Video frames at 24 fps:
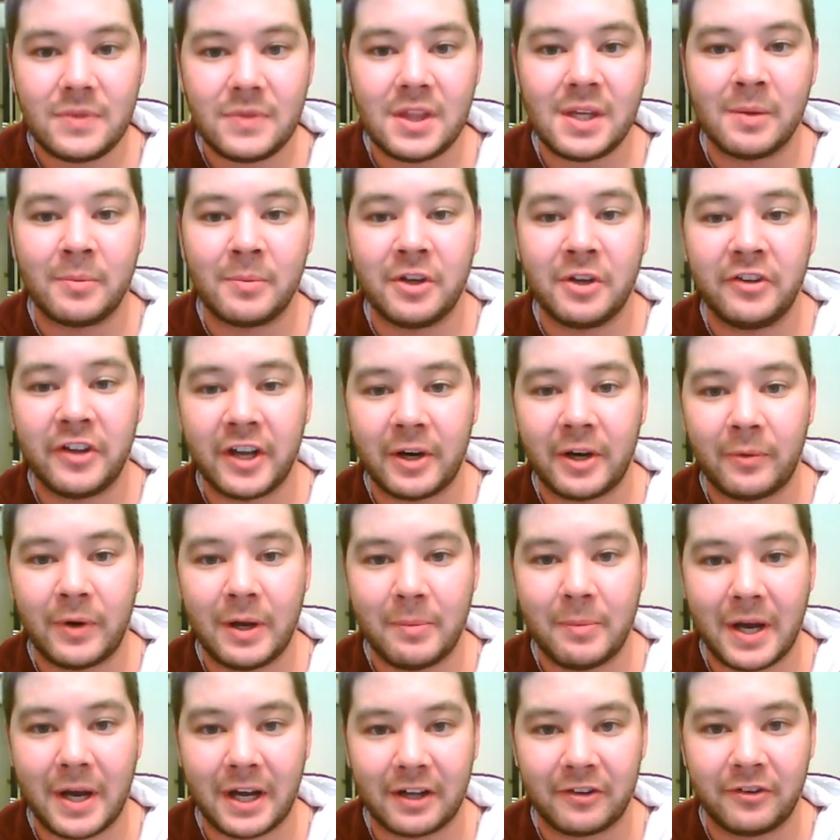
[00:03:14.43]
I'm going to take it right
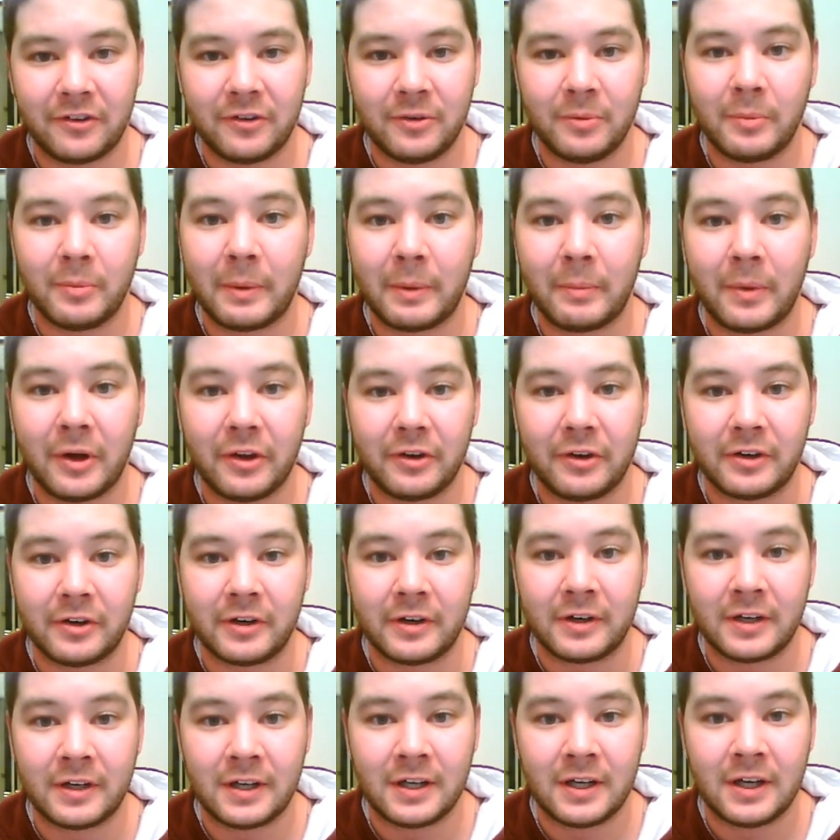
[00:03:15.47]
back to my mother.
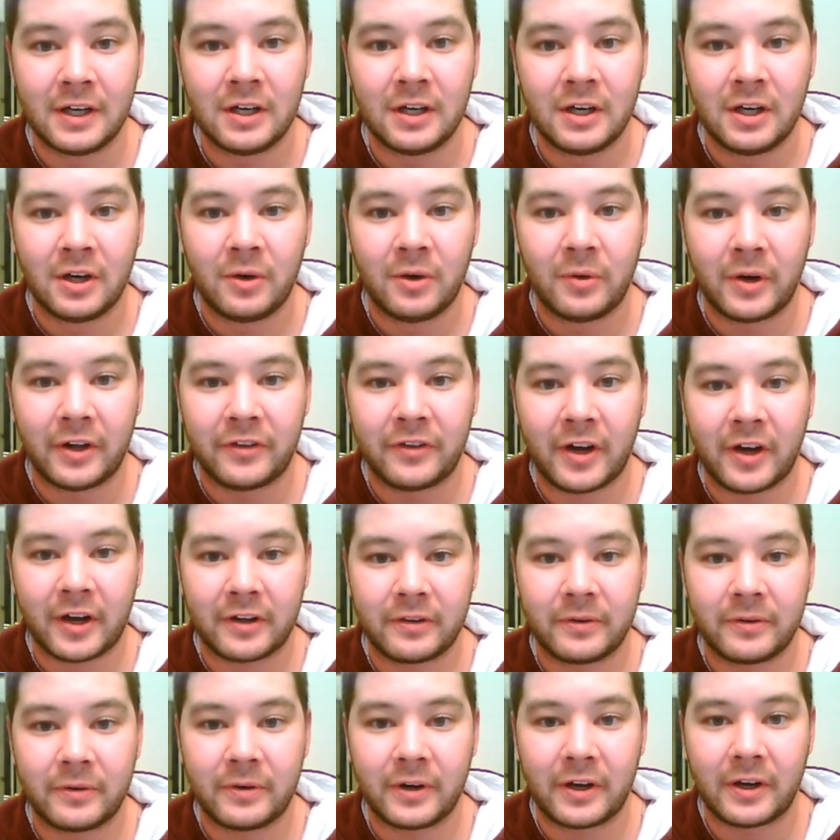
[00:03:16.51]
When I talked
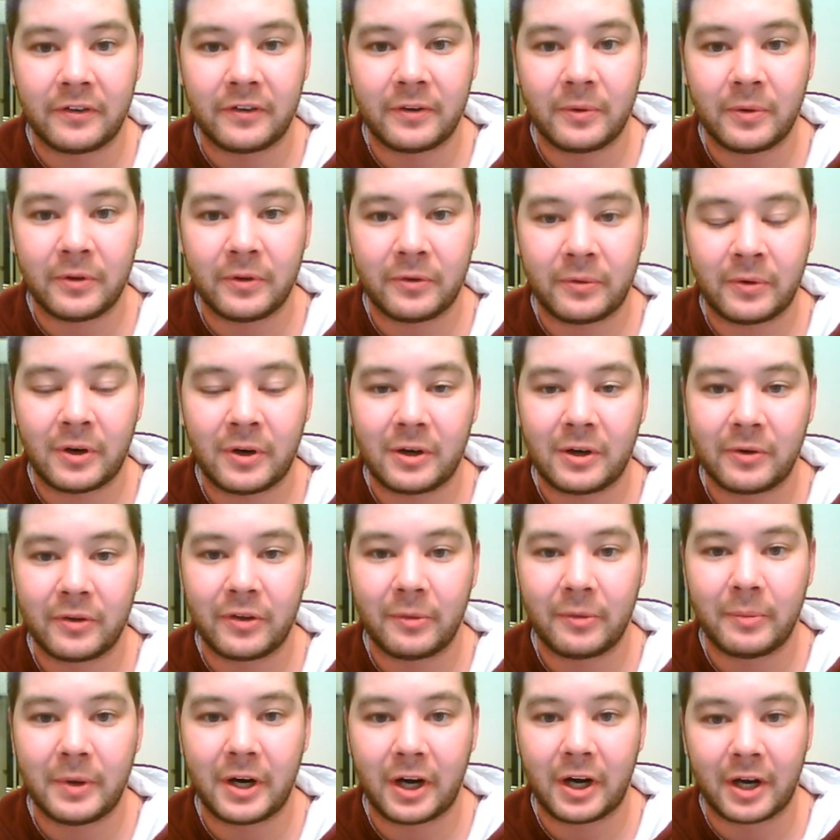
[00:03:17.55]
to her, I said, "What's wrong with
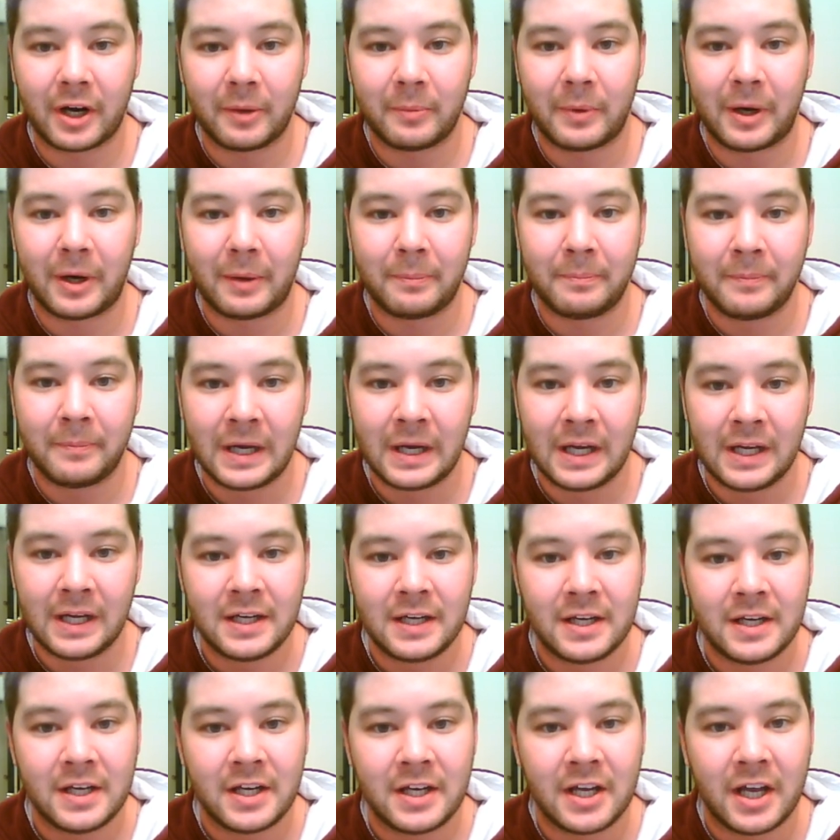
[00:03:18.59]
America, Mom?"
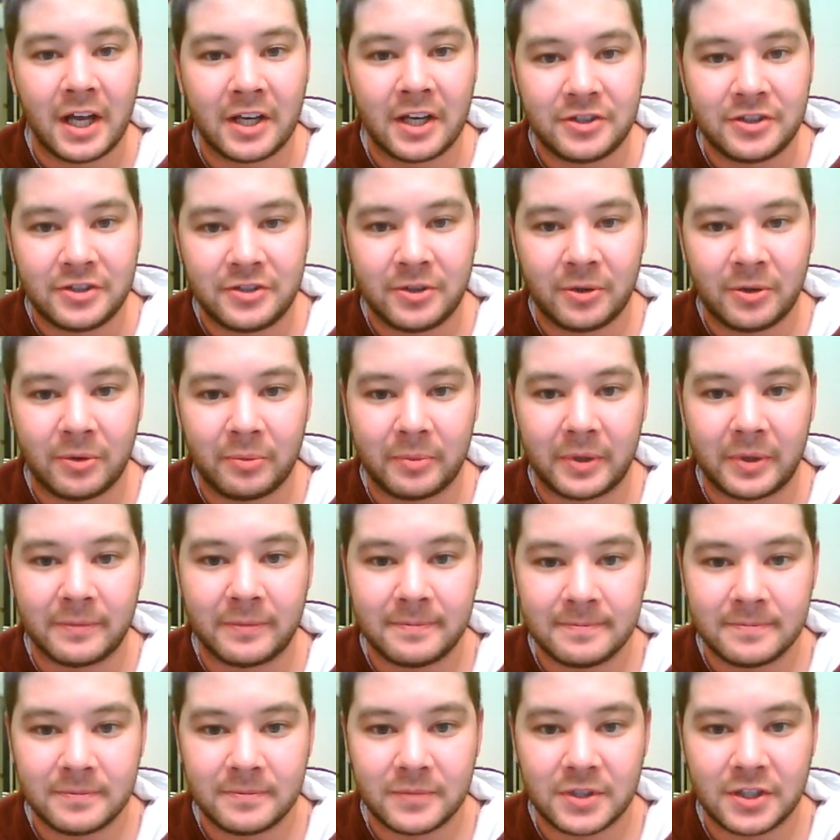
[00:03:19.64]
And she told me.
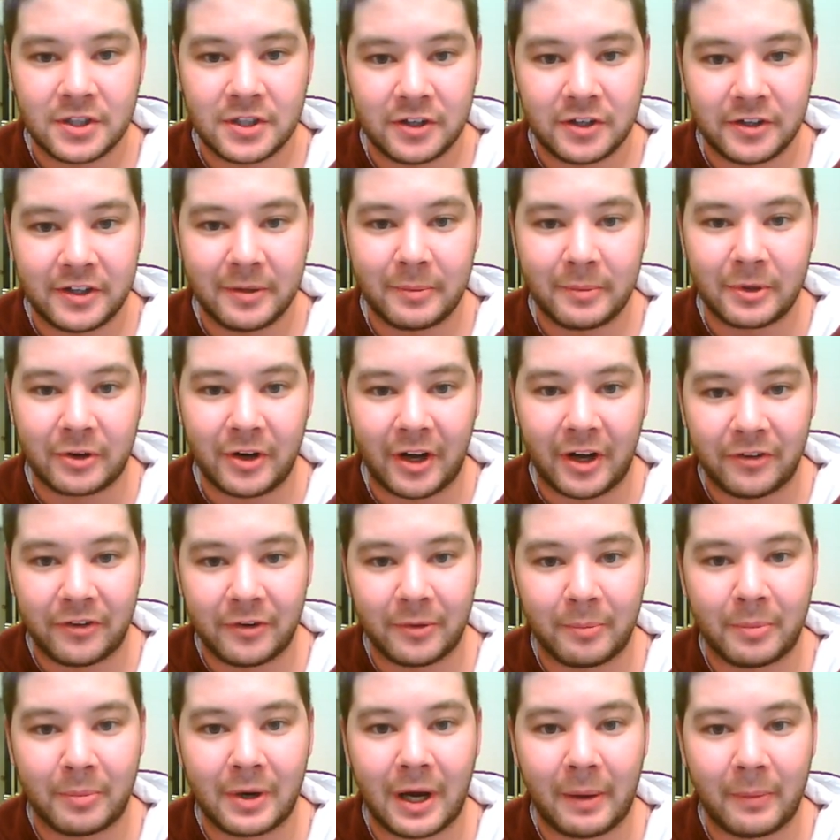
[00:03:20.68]
She said, "Democrats are the
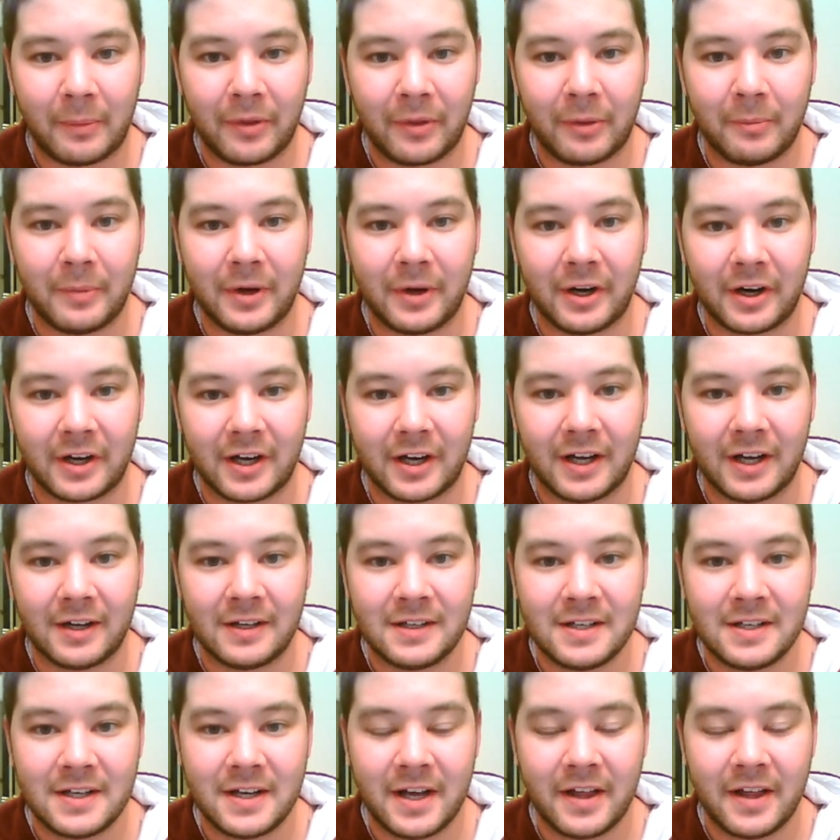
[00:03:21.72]
problem with America."
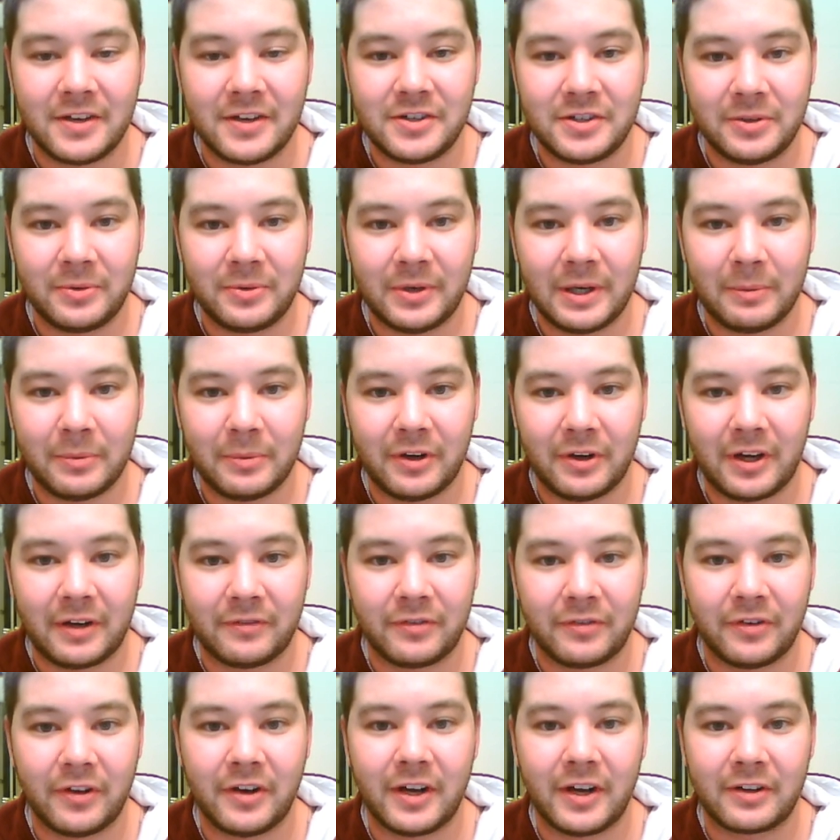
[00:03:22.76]
And then she rambled on for
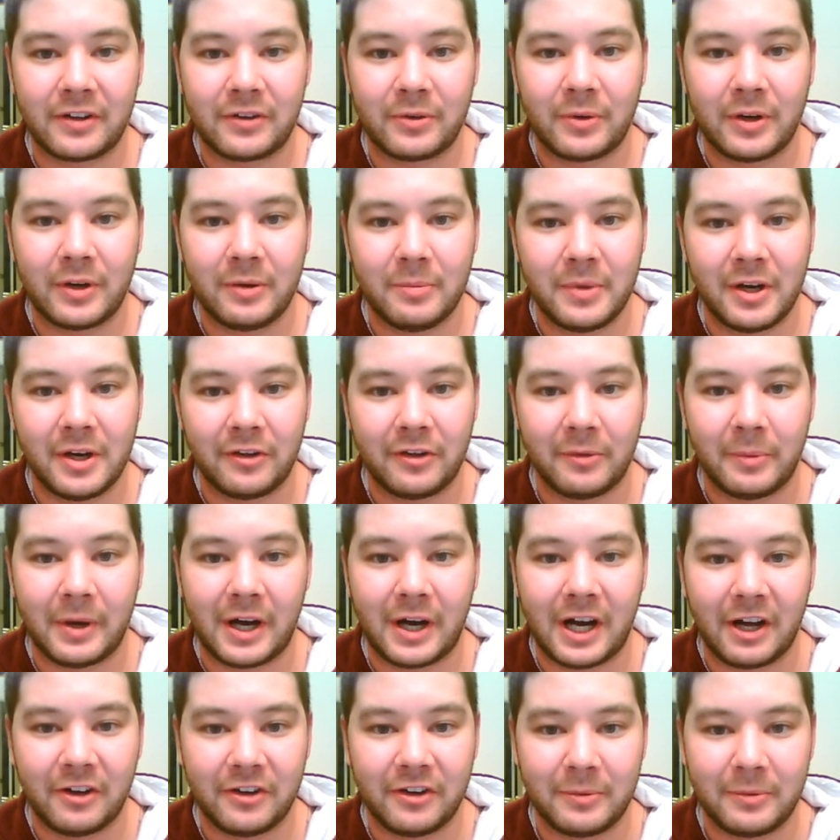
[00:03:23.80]
the next 20 minutes about
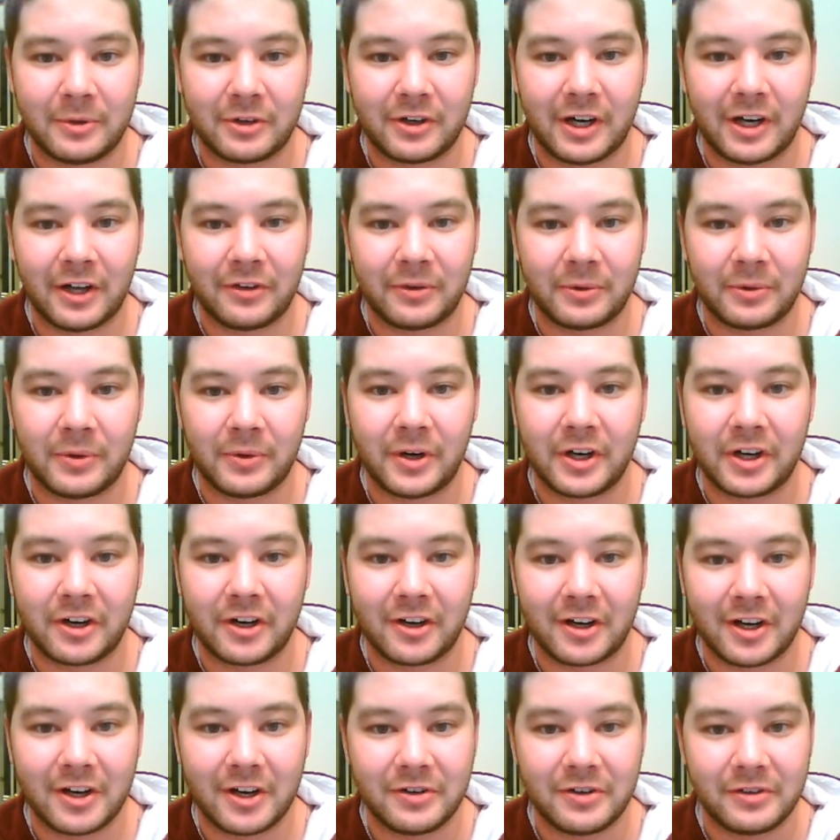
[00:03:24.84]
how Democrats are running our
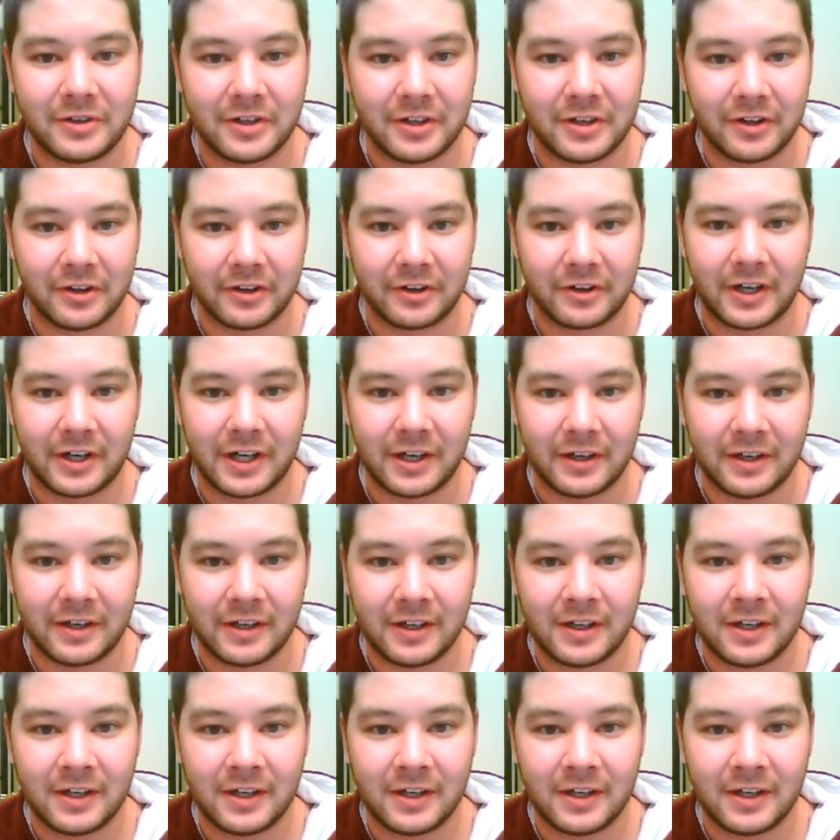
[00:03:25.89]
country into the ground.